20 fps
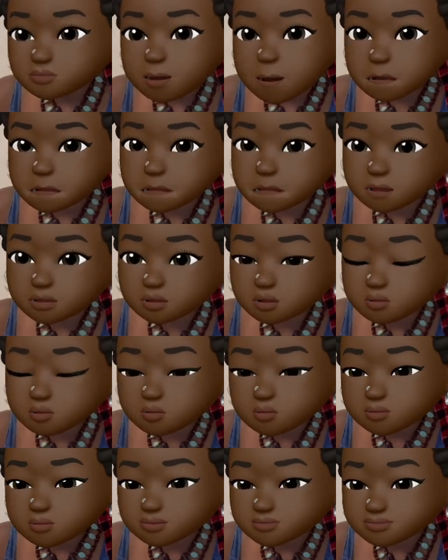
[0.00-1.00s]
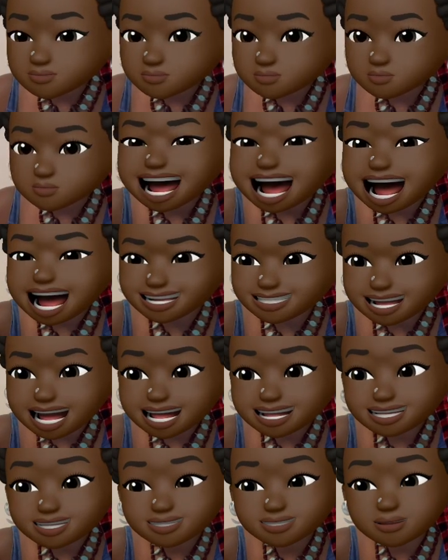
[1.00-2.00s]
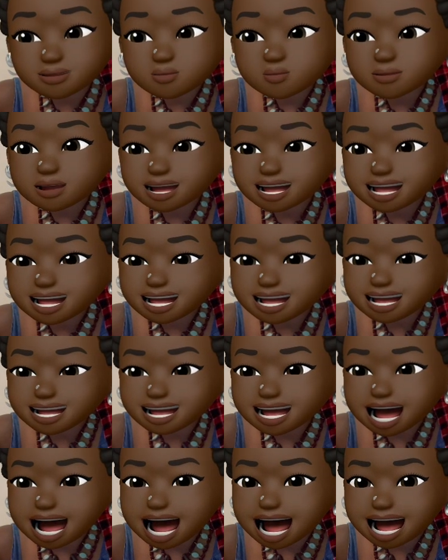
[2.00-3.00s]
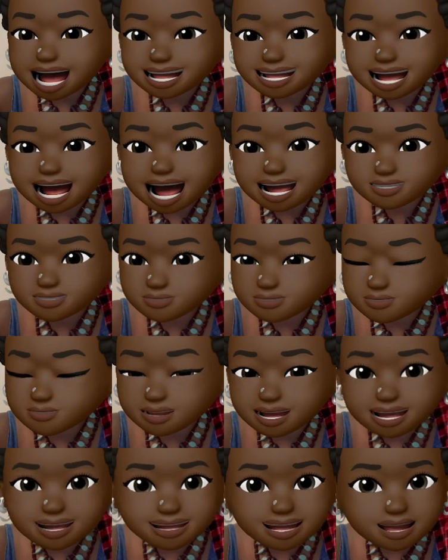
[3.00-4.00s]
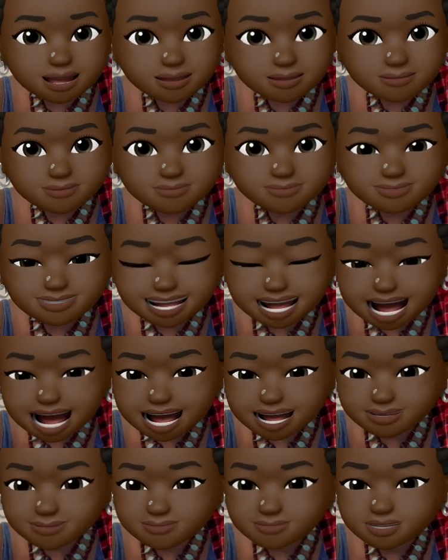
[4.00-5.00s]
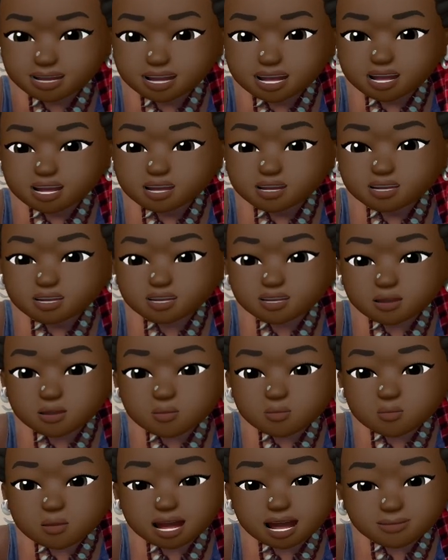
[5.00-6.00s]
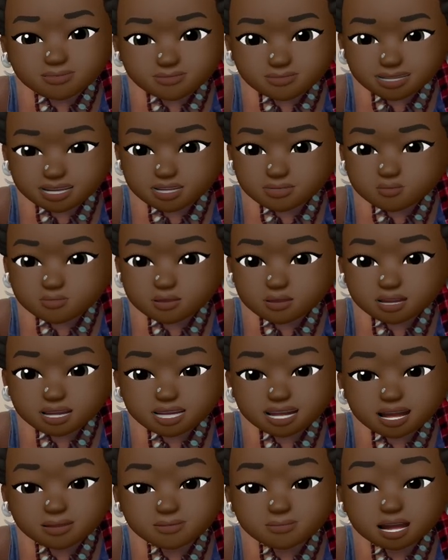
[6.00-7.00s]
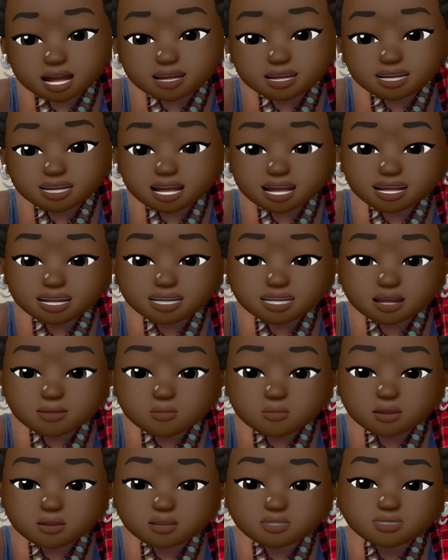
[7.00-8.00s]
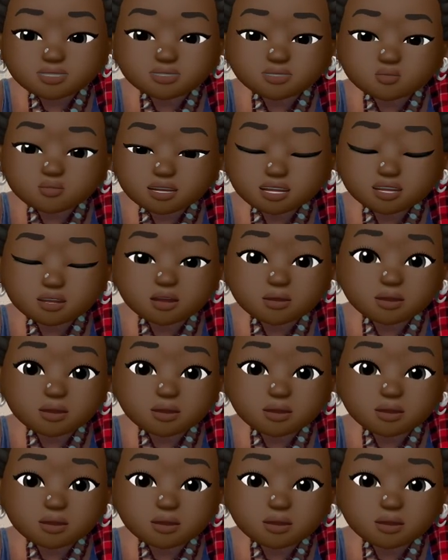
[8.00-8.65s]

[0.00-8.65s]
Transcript: Boom. All right, so we're here at astro.com, okay? So we did the first step. Now the second step we're going to do is go